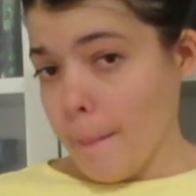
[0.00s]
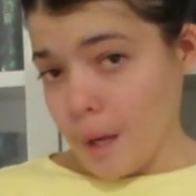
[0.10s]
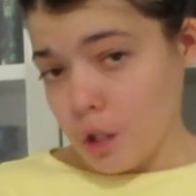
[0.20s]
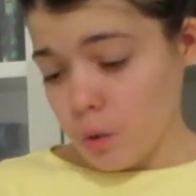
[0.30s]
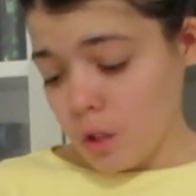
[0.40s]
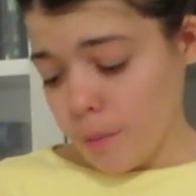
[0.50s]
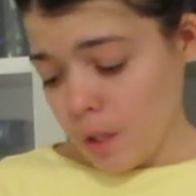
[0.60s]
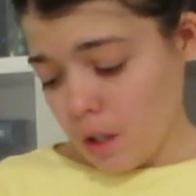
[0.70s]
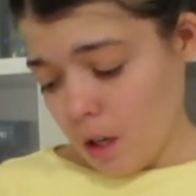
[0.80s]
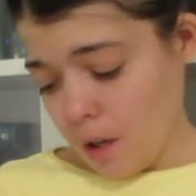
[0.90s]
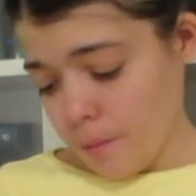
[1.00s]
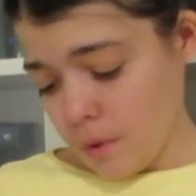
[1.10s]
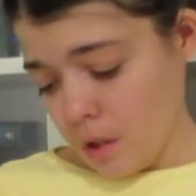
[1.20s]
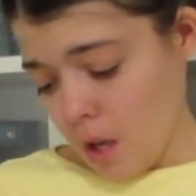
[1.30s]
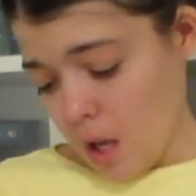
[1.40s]
But soon it
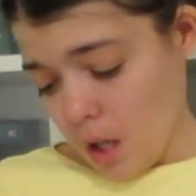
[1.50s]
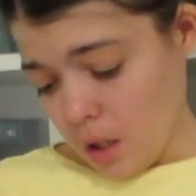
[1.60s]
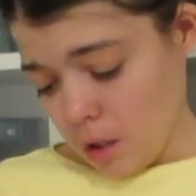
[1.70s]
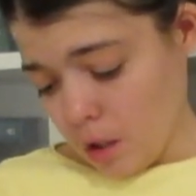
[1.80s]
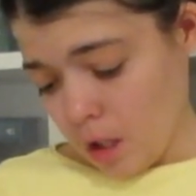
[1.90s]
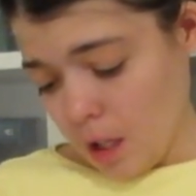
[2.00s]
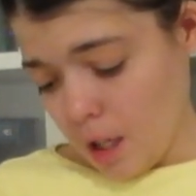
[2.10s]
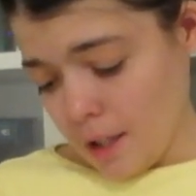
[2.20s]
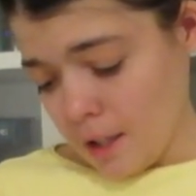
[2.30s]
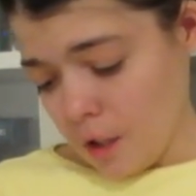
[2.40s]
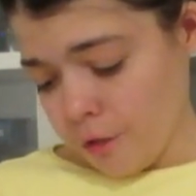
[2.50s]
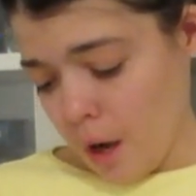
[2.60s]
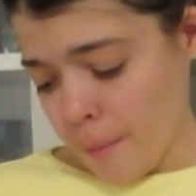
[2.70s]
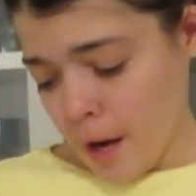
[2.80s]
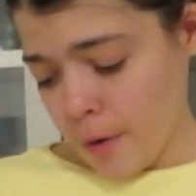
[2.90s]
becomes clear that the
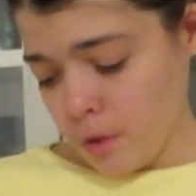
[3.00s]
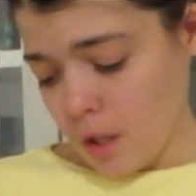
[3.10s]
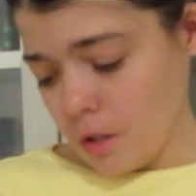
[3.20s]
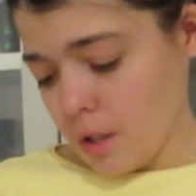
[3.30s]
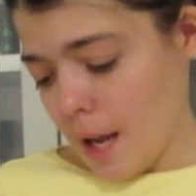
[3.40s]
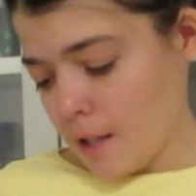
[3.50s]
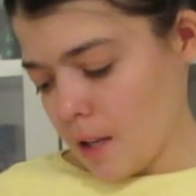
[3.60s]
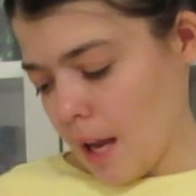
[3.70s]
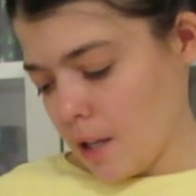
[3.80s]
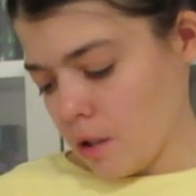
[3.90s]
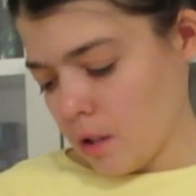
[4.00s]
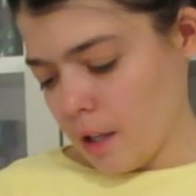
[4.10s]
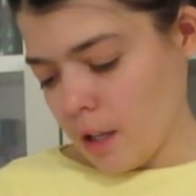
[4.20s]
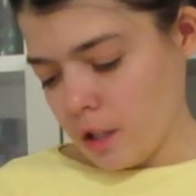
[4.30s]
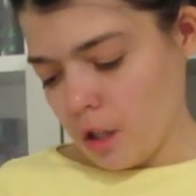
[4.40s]
farmhouse isn't as
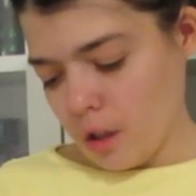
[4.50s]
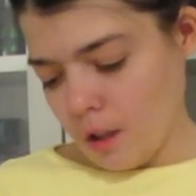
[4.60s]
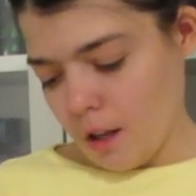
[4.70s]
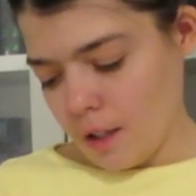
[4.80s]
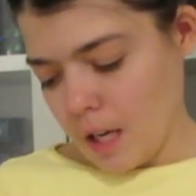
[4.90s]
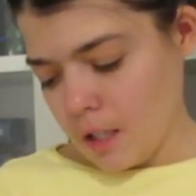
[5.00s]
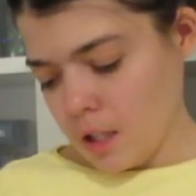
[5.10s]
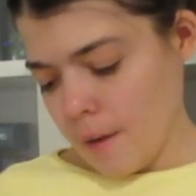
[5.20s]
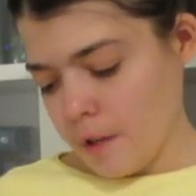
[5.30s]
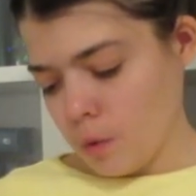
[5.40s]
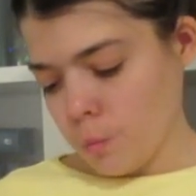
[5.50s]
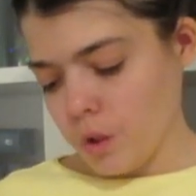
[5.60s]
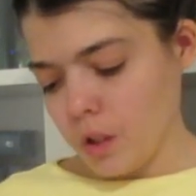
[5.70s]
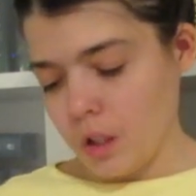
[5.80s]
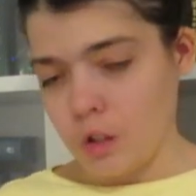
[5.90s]
isolated as she thought, and someone is
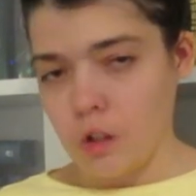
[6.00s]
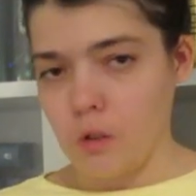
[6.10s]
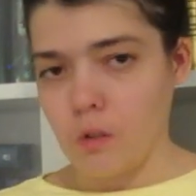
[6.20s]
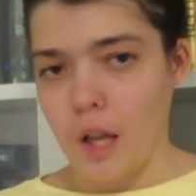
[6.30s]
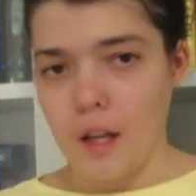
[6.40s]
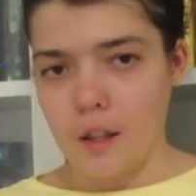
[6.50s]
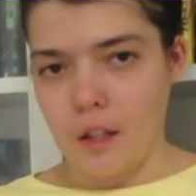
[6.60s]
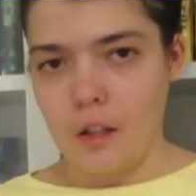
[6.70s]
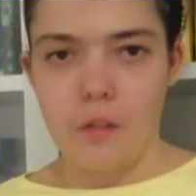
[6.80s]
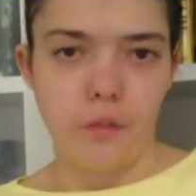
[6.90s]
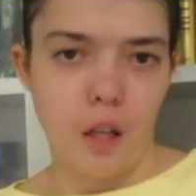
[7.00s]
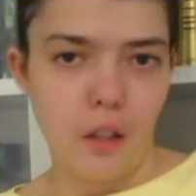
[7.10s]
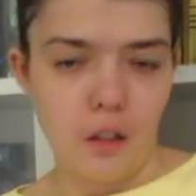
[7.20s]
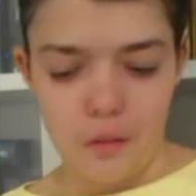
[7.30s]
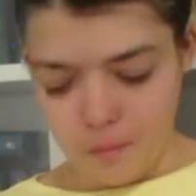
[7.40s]
willing to do anything to
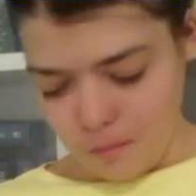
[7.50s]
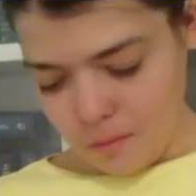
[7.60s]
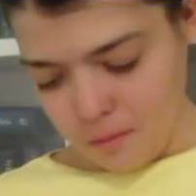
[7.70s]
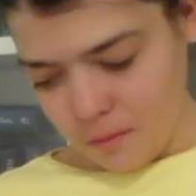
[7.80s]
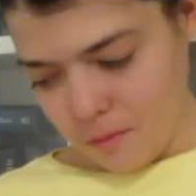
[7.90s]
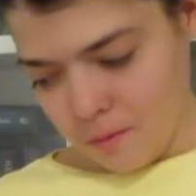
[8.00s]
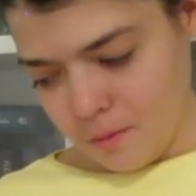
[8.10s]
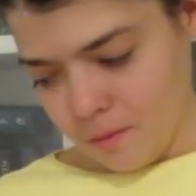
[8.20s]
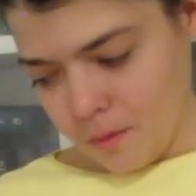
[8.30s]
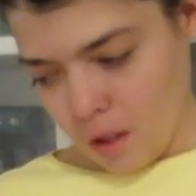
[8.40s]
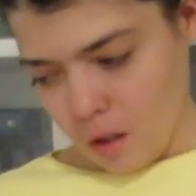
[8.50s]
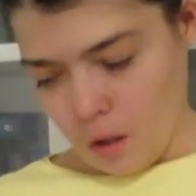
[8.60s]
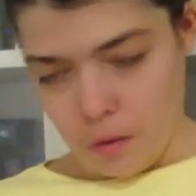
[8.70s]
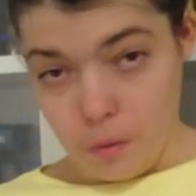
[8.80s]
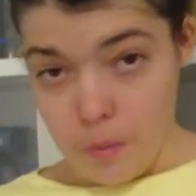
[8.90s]
find them.
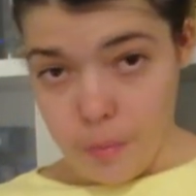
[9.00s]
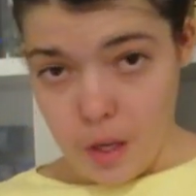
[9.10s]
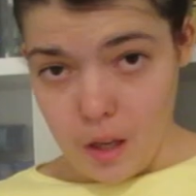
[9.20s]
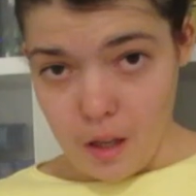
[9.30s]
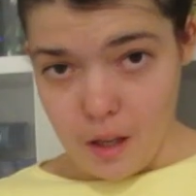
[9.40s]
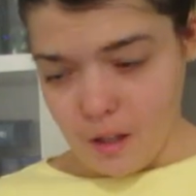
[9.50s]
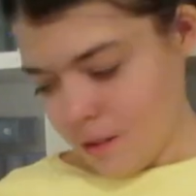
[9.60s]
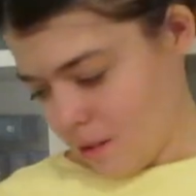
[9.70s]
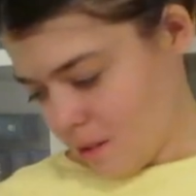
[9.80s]
Creepy.